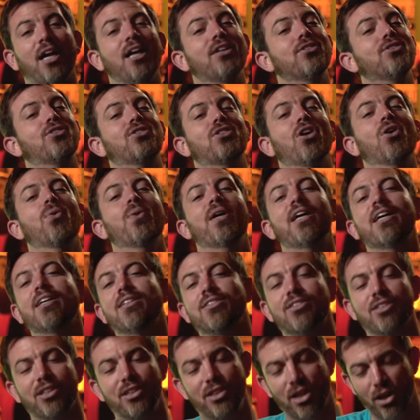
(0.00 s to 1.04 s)
And so
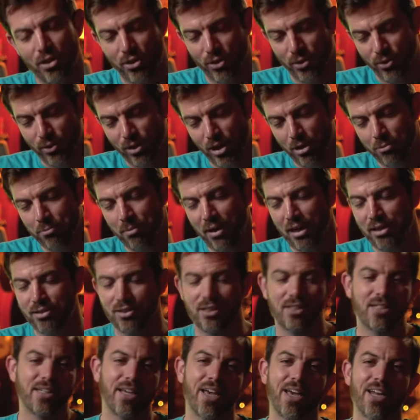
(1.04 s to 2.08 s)
ends another
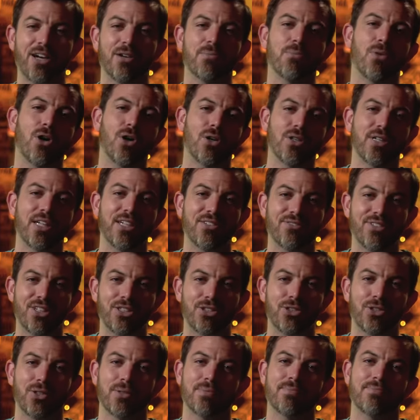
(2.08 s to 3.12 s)
amazing Cannonball
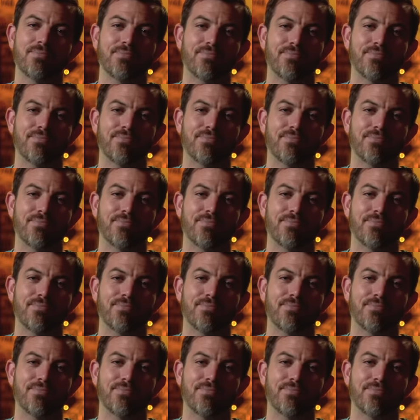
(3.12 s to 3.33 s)
adventure.